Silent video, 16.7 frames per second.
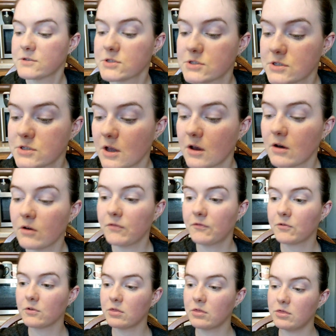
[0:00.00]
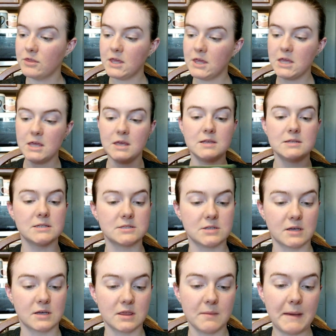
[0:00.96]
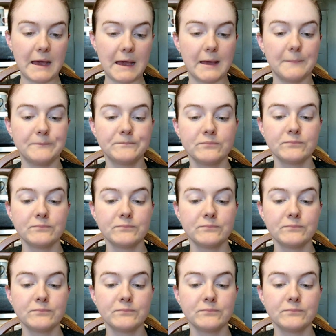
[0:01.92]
So for these, let's look at the packet.